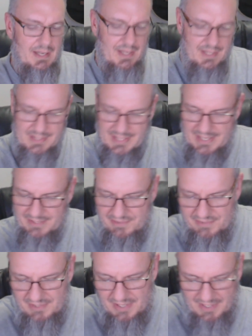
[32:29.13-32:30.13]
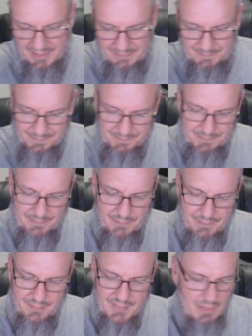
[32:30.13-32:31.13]
that's
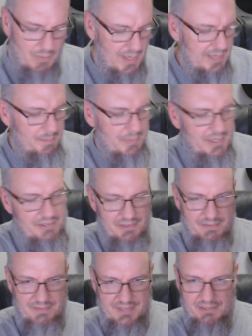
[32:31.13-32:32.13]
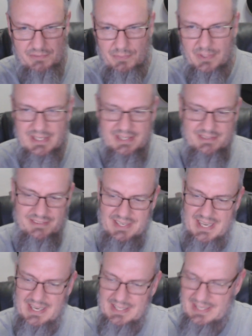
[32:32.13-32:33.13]
quite impressive. This one is
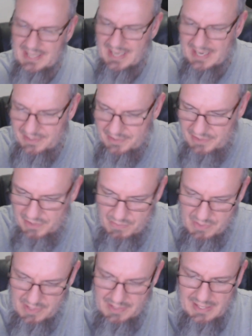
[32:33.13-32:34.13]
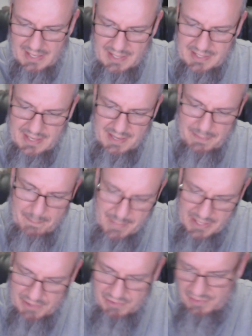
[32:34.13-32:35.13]
slightly lighter. You know what? I can
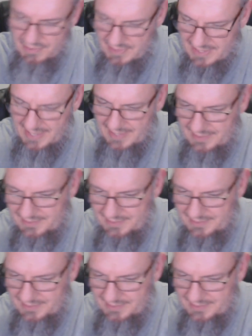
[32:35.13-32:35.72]
measure that.